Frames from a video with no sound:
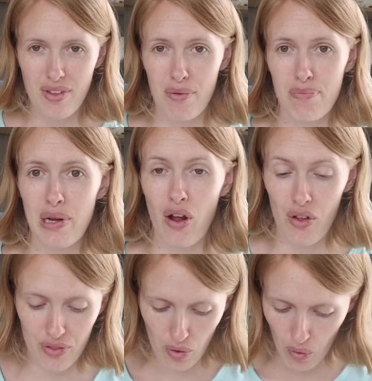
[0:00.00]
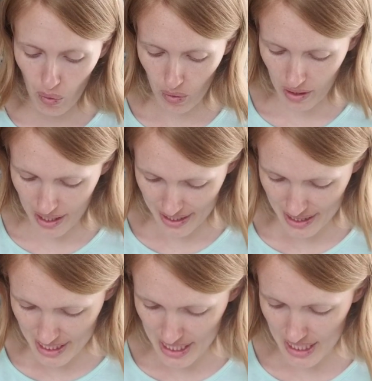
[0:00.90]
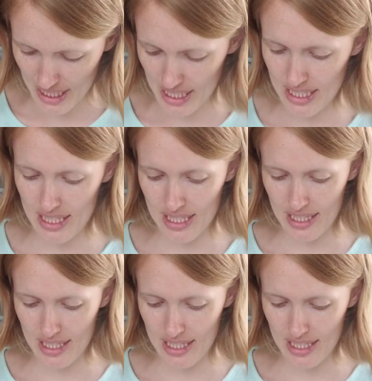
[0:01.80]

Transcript: but on the whole, I think it's